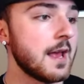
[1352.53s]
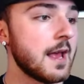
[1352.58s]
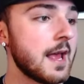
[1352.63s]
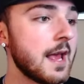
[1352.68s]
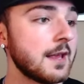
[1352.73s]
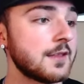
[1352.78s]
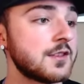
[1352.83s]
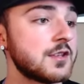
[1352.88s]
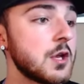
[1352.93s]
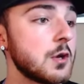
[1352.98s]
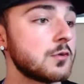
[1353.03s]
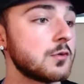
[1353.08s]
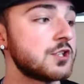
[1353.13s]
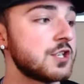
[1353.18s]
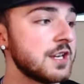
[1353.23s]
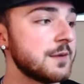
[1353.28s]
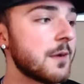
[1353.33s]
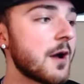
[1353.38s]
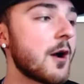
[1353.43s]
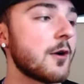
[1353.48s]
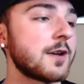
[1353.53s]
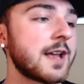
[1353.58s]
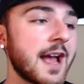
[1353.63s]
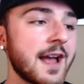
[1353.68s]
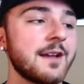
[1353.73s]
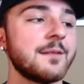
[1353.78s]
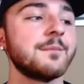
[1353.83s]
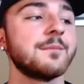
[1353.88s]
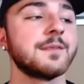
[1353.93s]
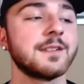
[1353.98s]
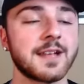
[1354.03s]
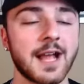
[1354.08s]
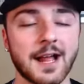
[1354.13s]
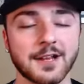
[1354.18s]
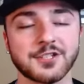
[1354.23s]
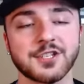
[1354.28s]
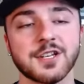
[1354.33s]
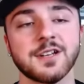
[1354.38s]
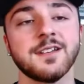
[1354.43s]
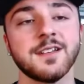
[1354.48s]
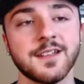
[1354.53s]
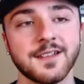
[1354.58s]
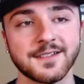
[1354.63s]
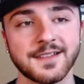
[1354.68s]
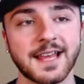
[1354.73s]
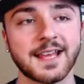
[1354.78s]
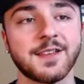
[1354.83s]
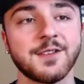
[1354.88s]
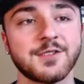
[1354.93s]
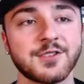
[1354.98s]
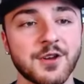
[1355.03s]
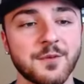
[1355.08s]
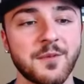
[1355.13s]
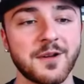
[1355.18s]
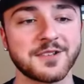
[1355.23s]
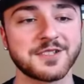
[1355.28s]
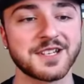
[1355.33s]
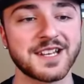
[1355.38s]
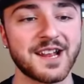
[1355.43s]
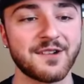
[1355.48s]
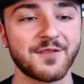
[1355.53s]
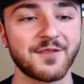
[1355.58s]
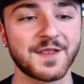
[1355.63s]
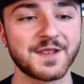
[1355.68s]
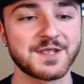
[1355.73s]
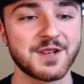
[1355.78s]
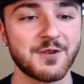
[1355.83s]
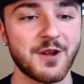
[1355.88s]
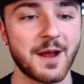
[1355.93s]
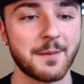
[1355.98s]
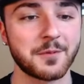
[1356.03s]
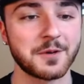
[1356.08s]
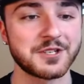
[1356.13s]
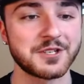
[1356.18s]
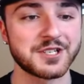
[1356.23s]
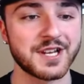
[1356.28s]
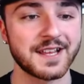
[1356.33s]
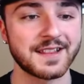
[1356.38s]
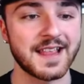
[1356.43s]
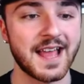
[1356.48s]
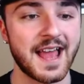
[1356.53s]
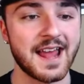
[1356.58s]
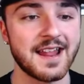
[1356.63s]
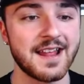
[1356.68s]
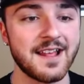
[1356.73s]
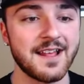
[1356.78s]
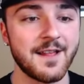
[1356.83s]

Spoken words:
It's Yoshima. Okay, gotcha. Thank you so much again for the donor. I appreciate that.